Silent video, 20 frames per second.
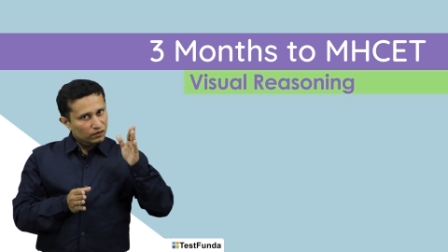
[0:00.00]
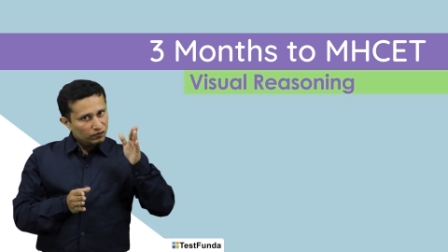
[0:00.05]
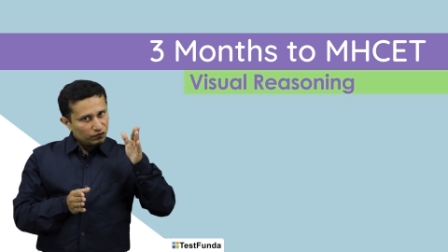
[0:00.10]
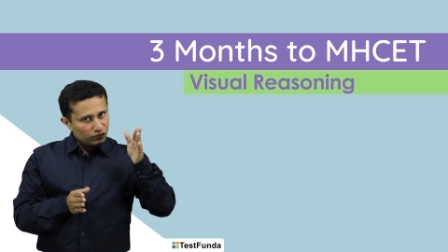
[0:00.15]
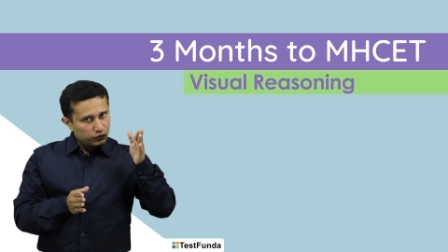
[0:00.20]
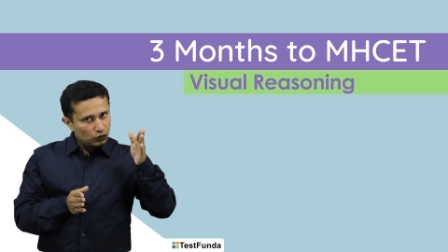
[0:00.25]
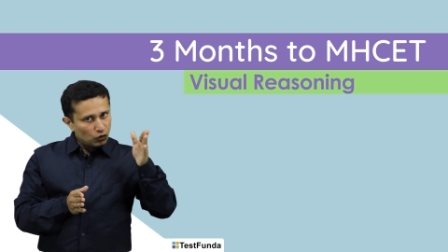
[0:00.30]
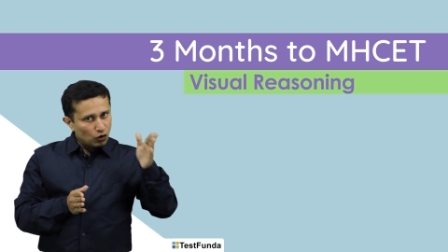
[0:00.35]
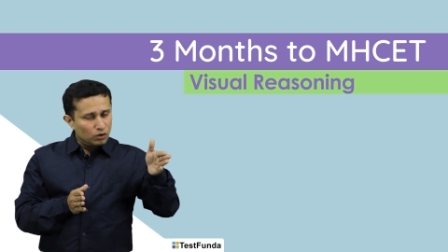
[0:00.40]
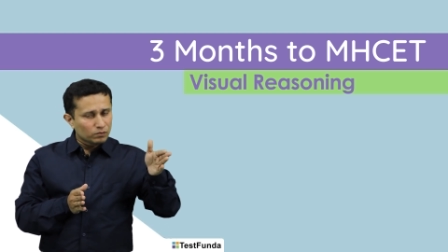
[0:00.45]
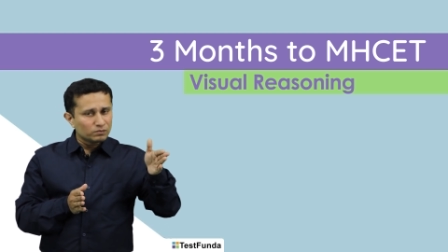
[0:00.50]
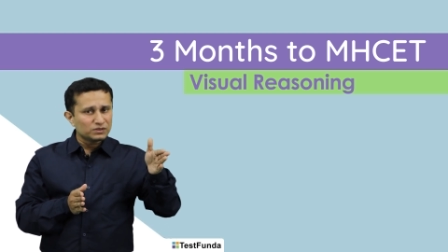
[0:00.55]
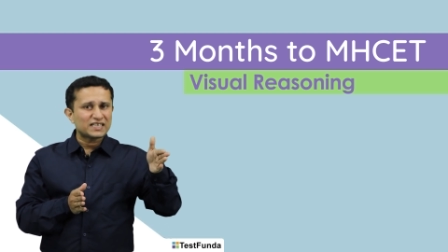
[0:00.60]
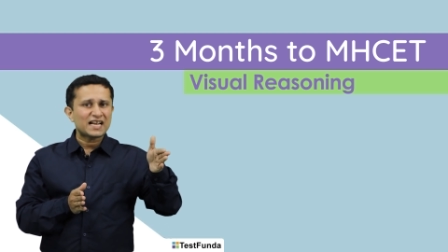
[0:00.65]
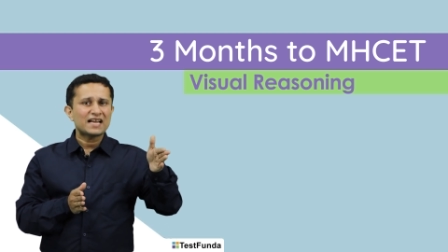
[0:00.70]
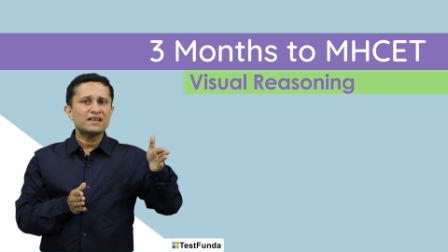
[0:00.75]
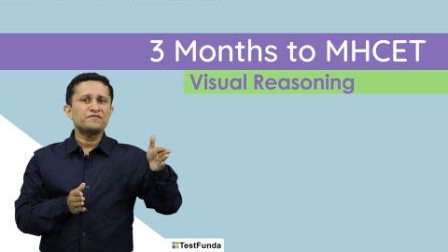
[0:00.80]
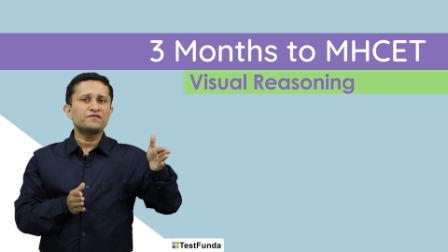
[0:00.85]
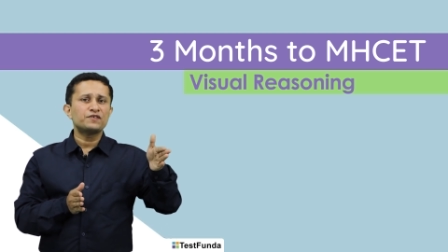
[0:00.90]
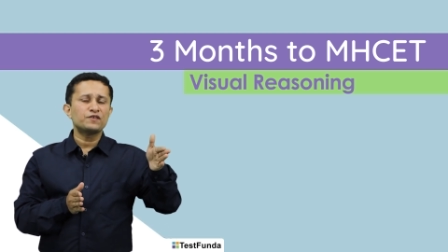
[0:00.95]
From
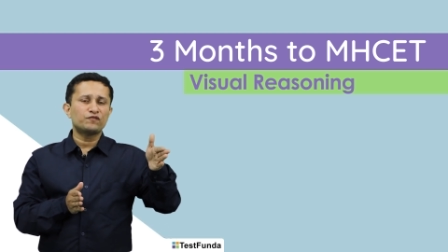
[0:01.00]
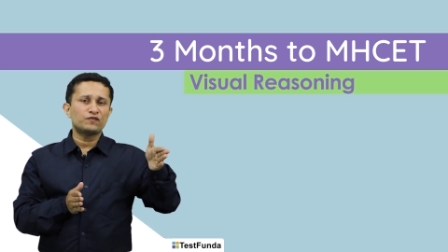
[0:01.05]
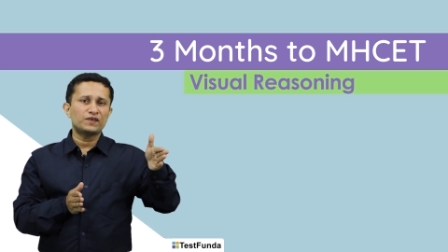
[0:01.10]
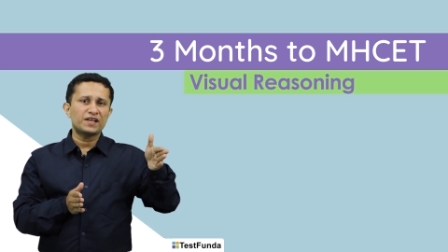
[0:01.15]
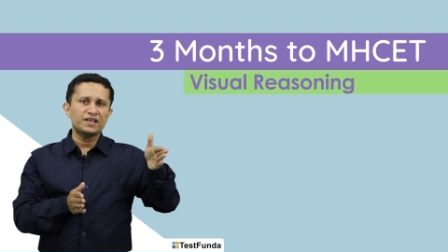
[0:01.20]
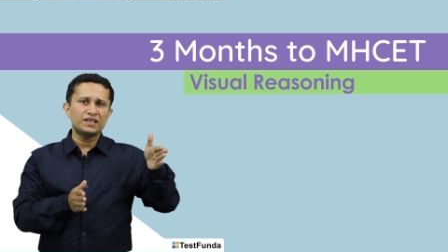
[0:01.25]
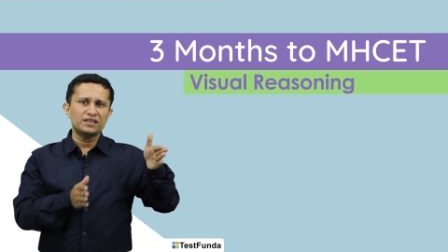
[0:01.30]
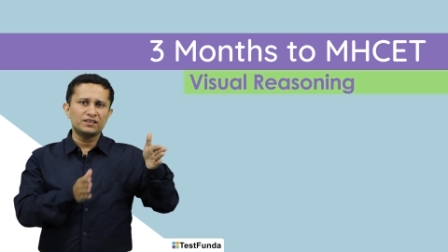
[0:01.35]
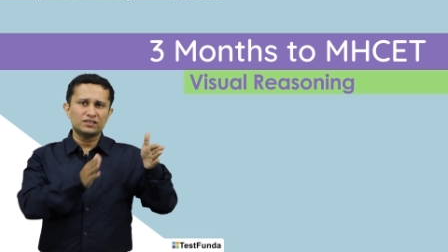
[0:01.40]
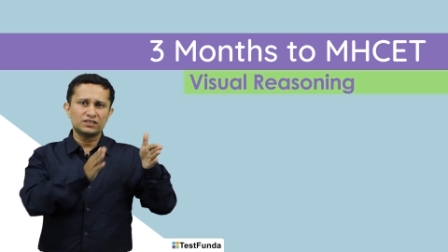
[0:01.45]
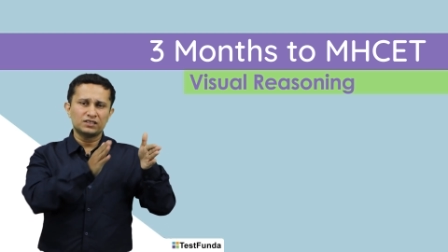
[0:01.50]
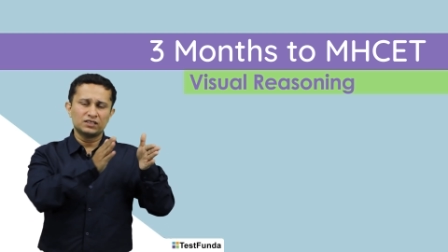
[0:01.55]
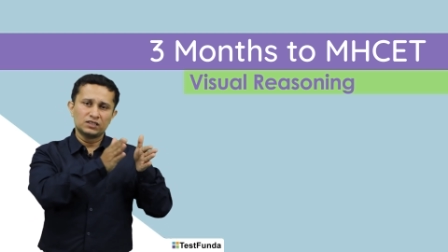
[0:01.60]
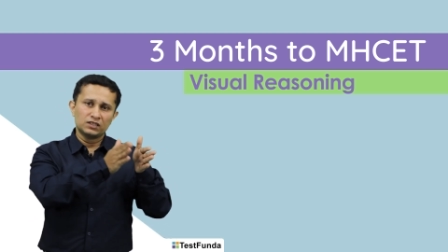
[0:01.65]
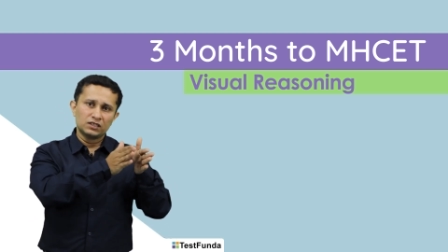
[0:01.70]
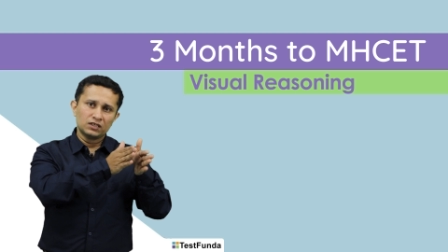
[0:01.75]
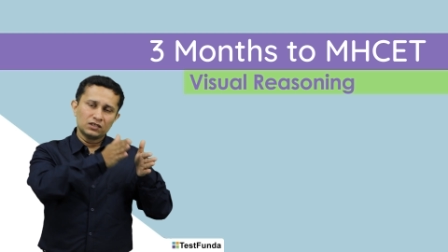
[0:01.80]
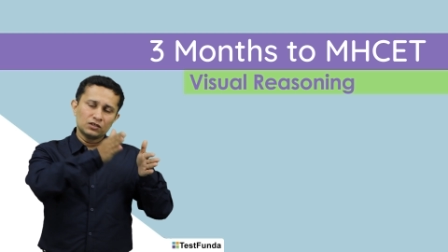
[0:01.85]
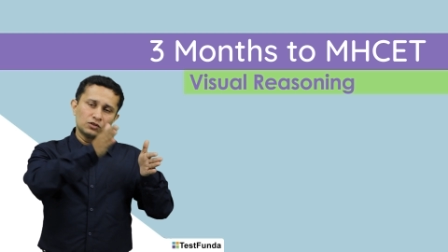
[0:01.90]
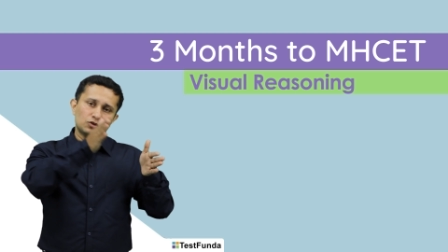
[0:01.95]
Jan 15th
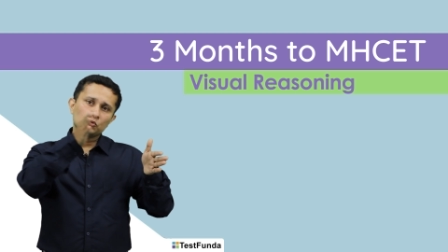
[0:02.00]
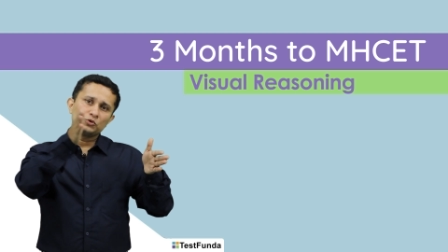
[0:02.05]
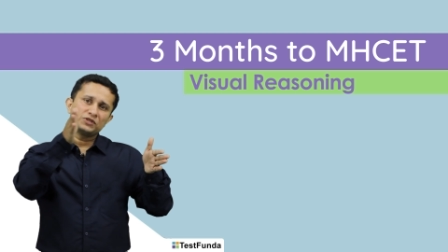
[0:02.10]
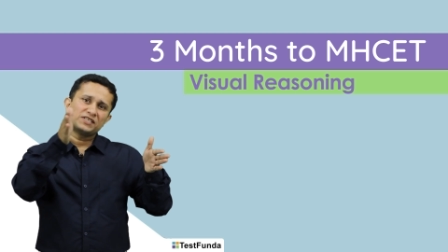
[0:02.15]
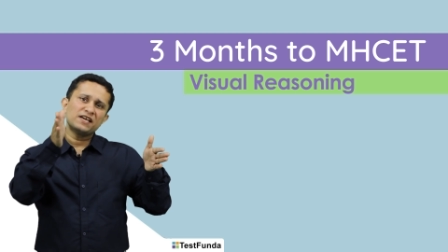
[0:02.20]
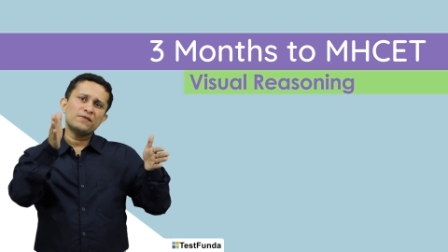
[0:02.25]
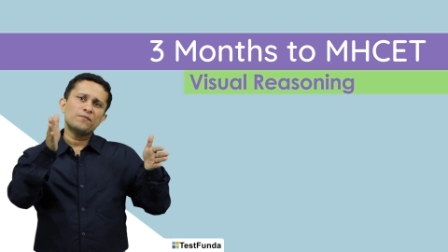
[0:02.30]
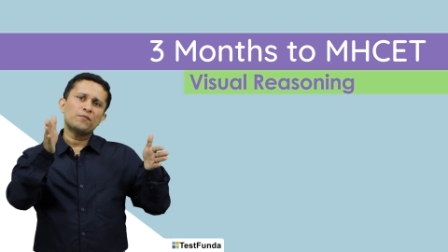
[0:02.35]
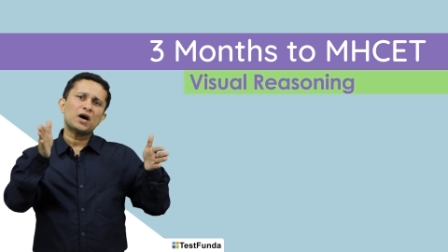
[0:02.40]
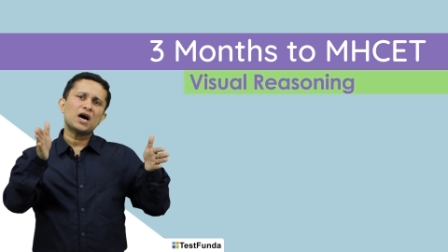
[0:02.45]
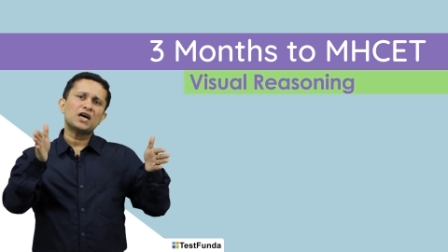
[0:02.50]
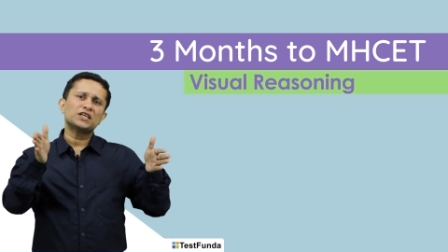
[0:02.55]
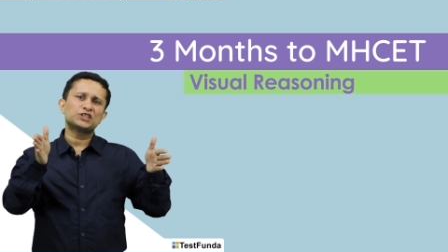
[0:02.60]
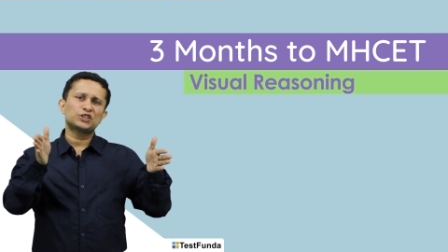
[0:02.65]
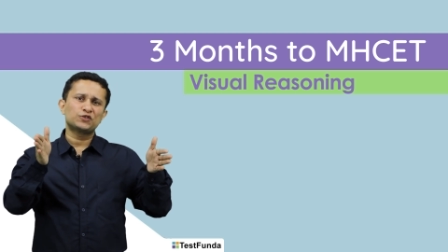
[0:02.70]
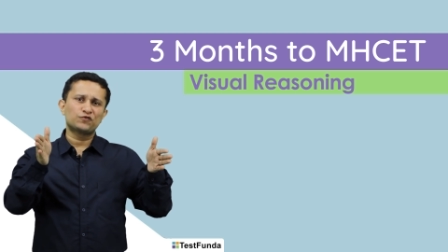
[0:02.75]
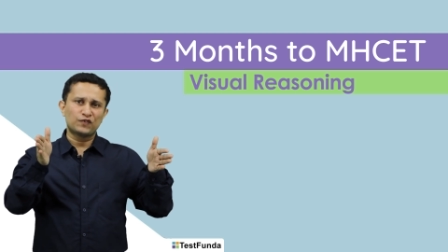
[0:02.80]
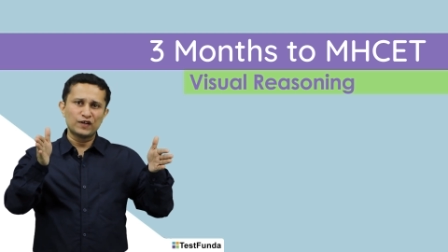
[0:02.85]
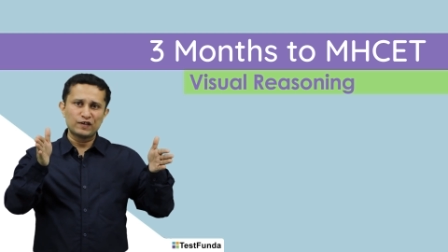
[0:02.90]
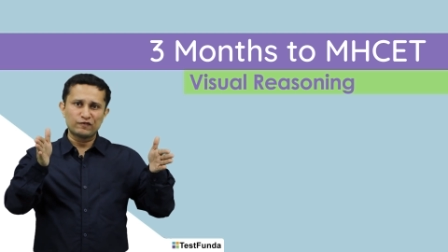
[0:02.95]
to say
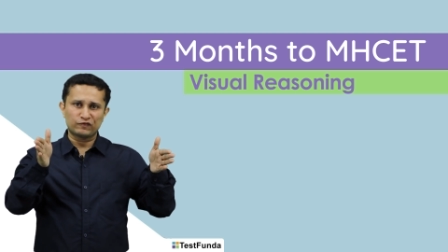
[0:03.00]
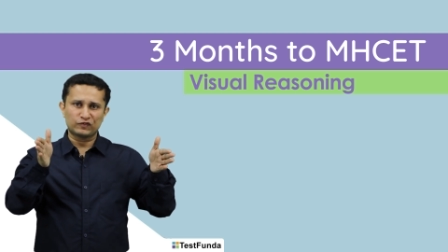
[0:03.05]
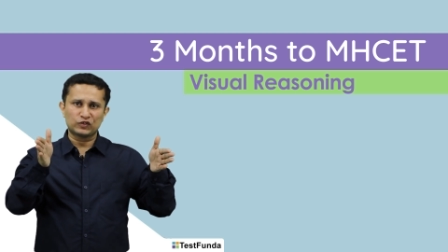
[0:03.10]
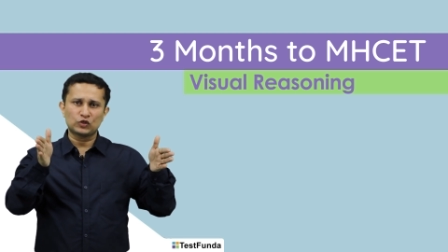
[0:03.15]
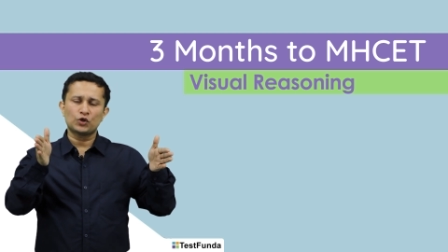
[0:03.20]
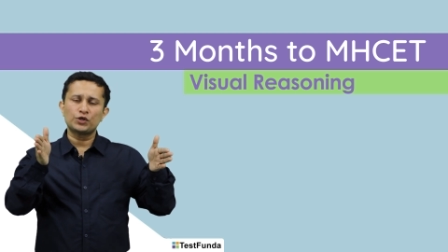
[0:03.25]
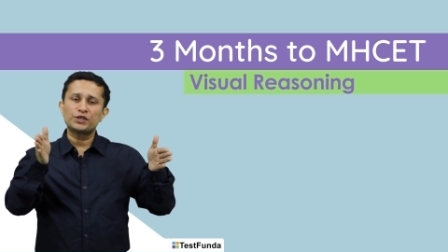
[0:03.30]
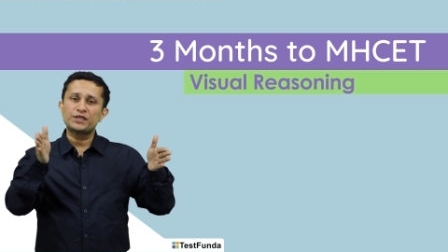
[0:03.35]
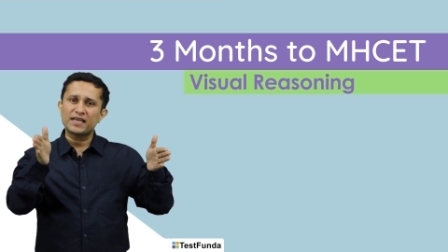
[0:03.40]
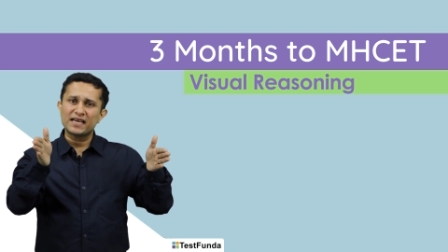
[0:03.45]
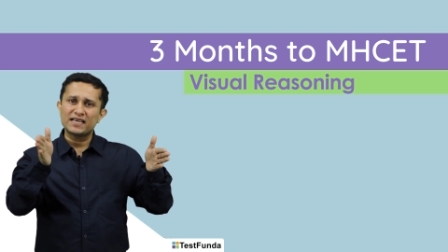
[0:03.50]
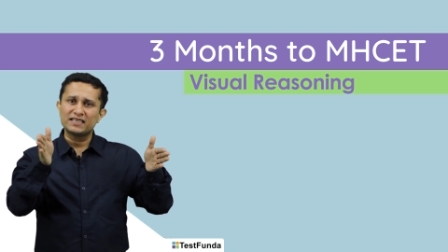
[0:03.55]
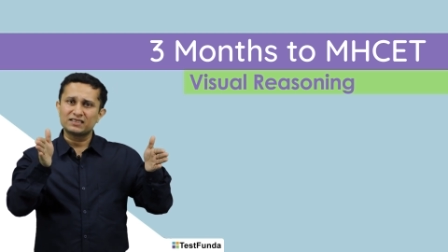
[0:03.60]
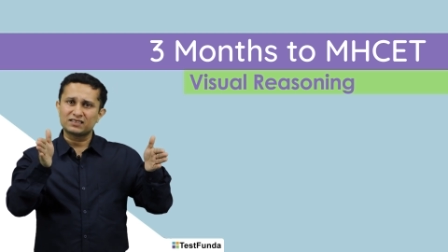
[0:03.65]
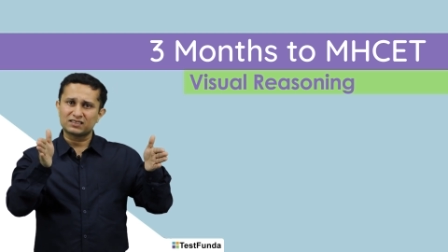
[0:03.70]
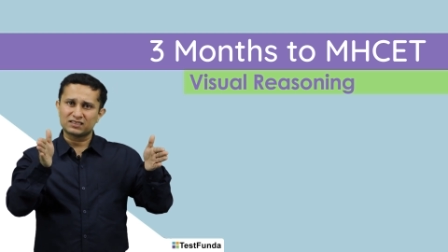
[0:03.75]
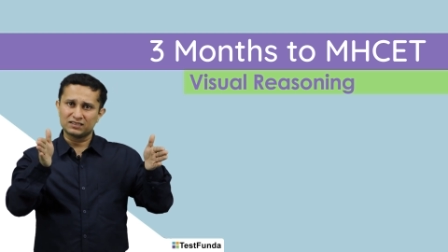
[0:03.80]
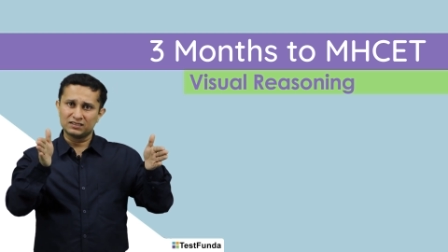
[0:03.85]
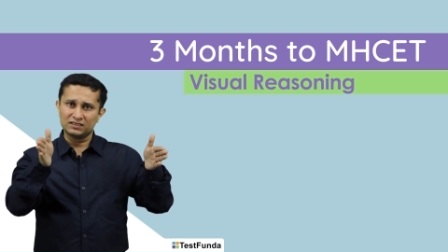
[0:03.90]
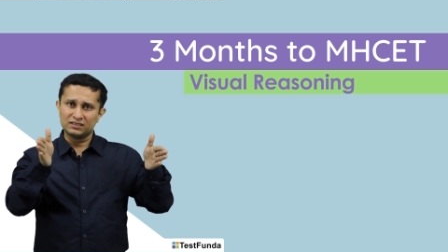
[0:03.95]
March 5th or
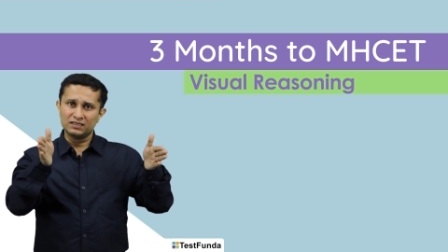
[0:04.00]
10th,